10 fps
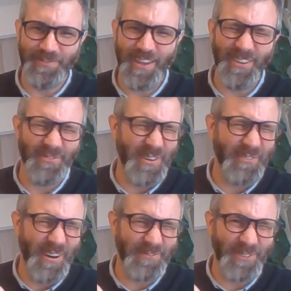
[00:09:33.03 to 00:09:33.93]
kind of
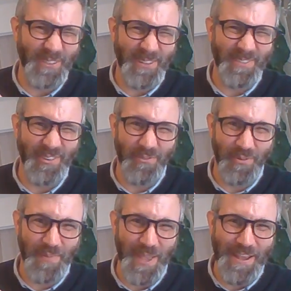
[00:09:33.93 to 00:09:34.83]
regretfully
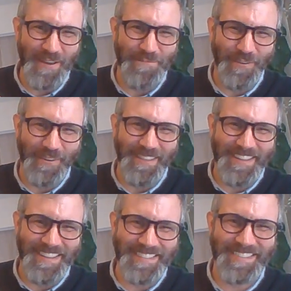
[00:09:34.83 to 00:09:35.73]
overpaid for
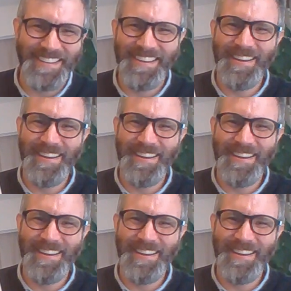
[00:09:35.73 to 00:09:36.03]
these.